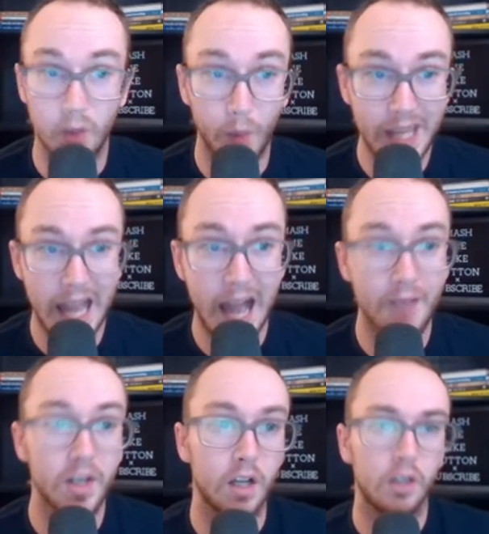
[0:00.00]
we
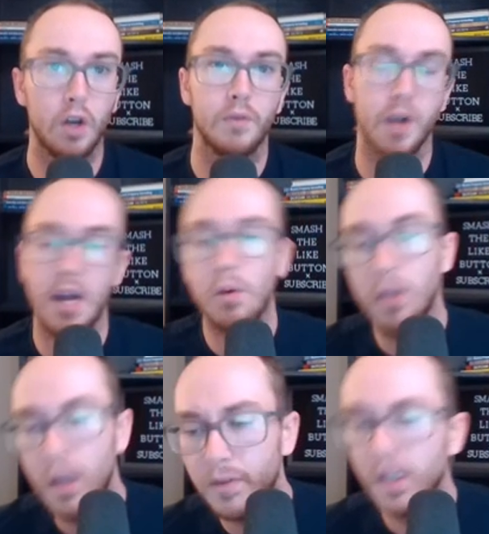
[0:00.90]
have Clover. Now,
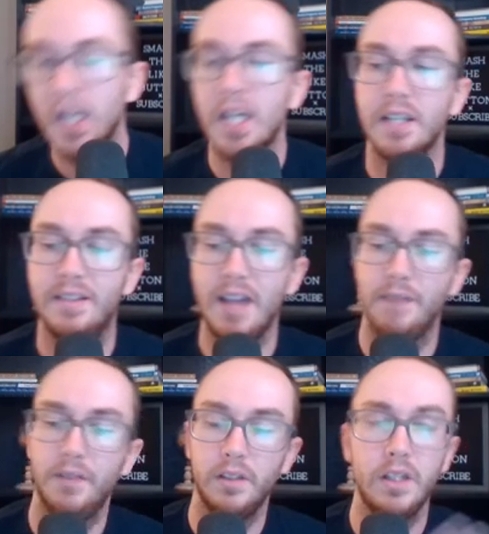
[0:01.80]
Clover is
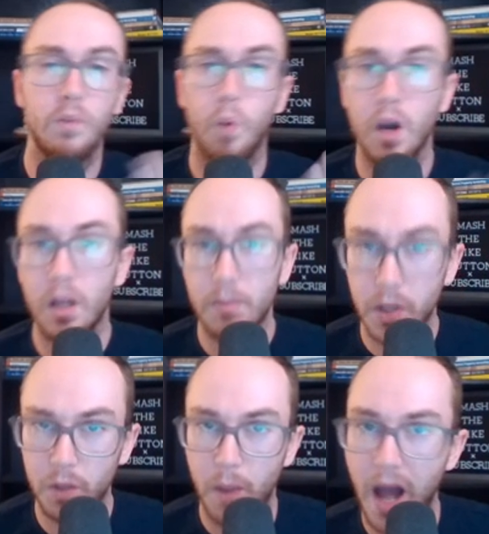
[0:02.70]
definitely one of the
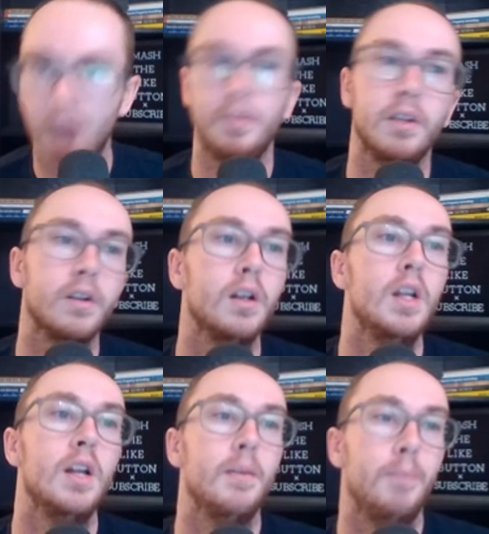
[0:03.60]
most popular
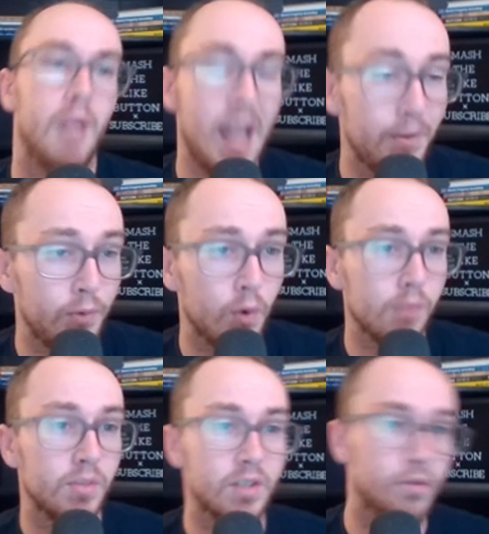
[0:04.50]

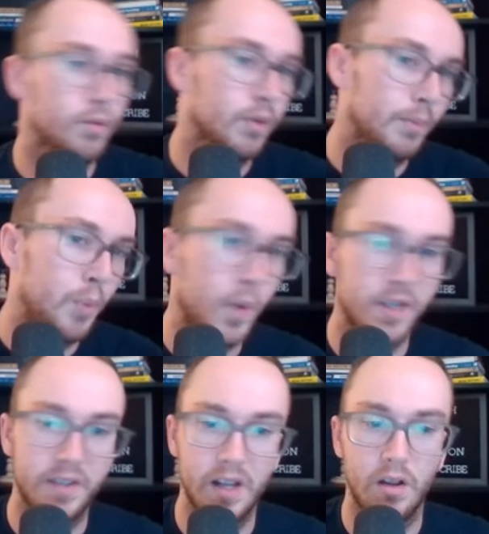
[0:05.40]
platforms or point
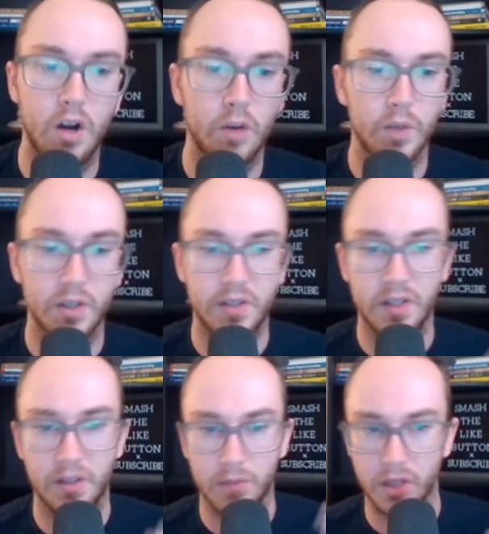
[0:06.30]
of sale hardware
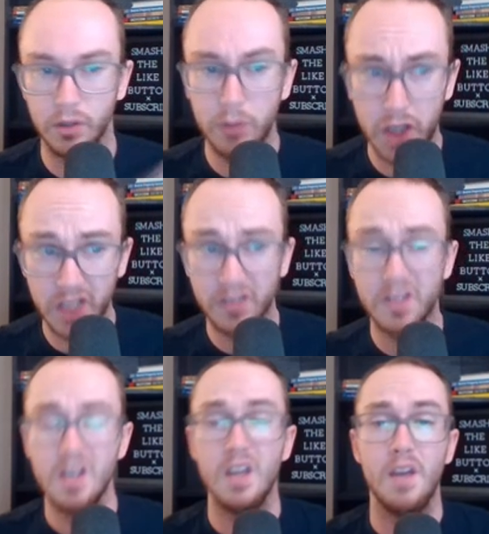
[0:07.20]
system
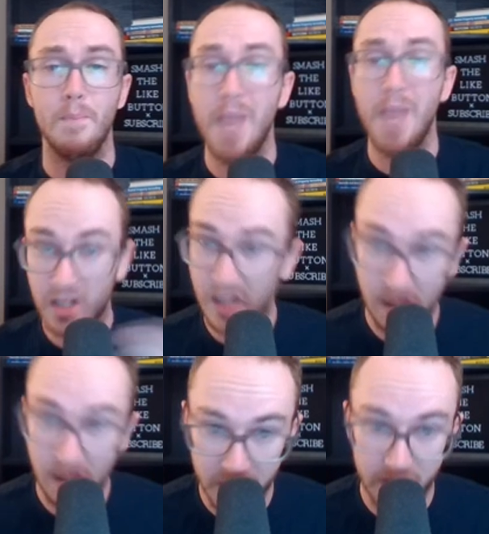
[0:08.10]
solutions mentioned
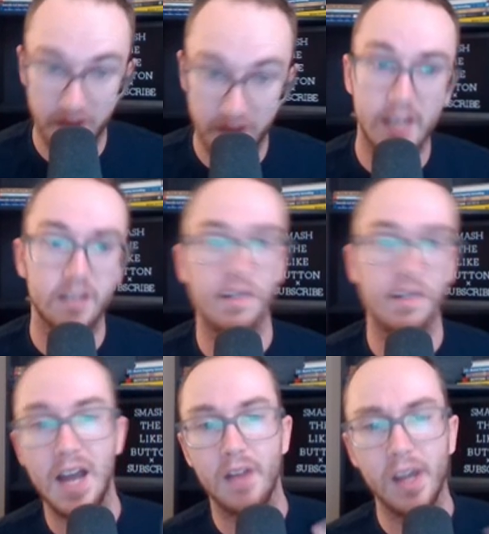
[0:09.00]
here in this list.
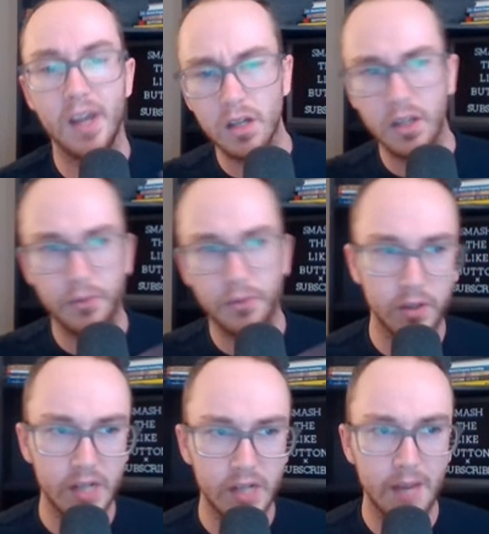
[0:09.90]
Now, they are a little
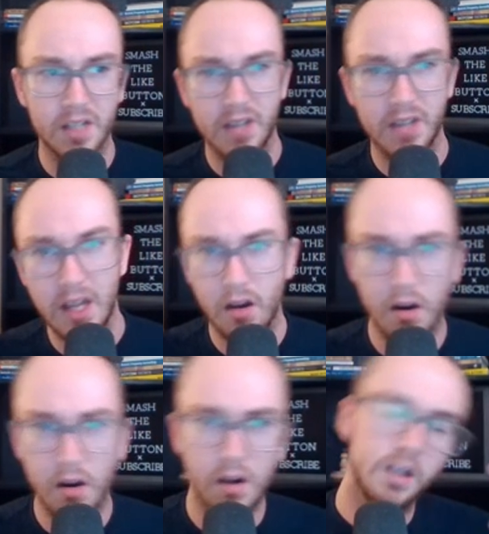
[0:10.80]
further down because they
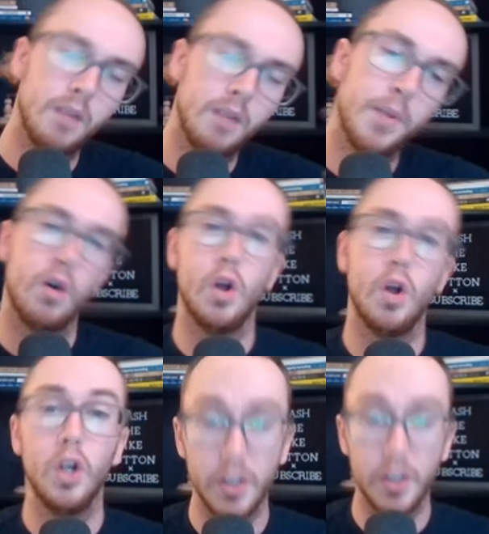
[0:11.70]
are a little bit
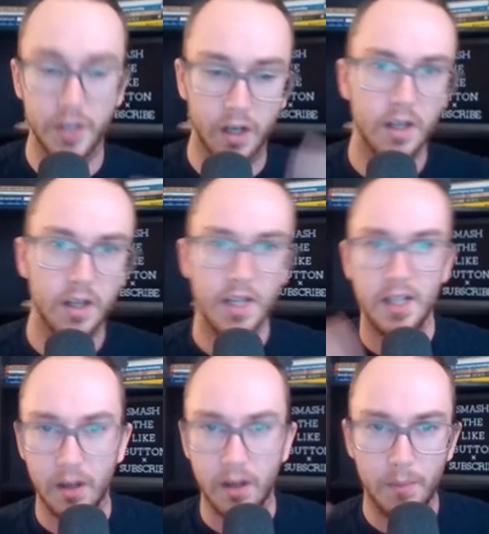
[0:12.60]
older.
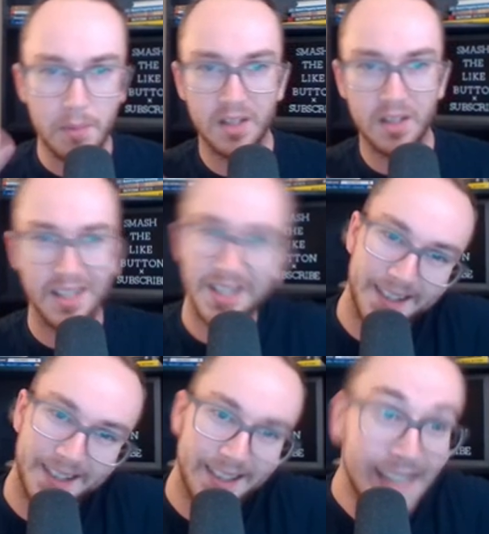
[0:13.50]
You know, maybe they're not the
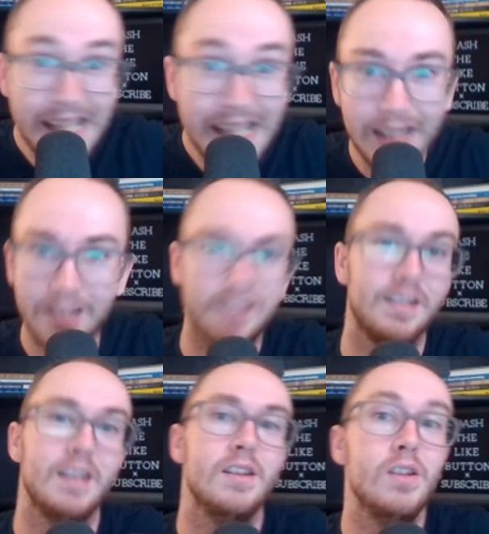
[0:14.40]
sleekest
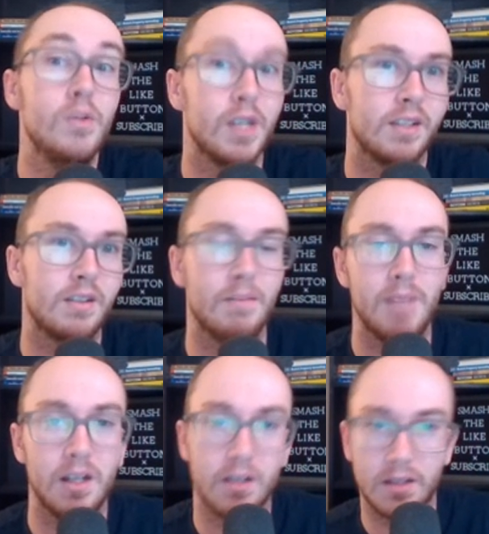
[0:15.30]
and newest
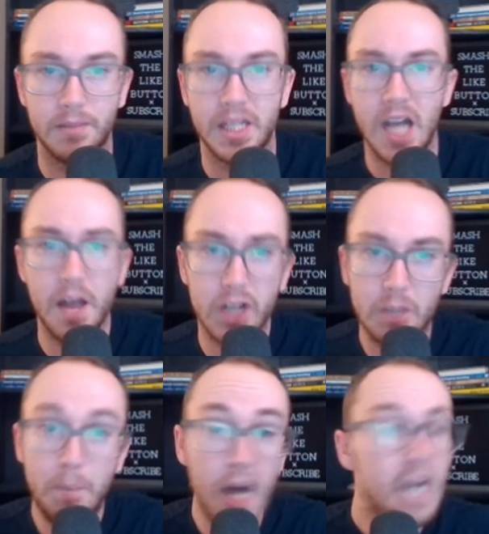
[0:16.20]
compared to some of the others,
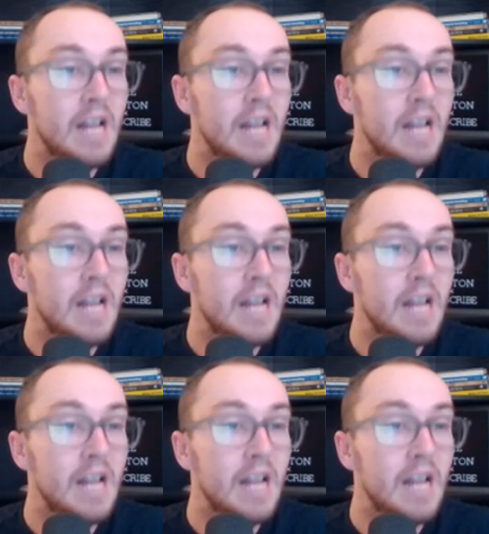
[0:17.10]
but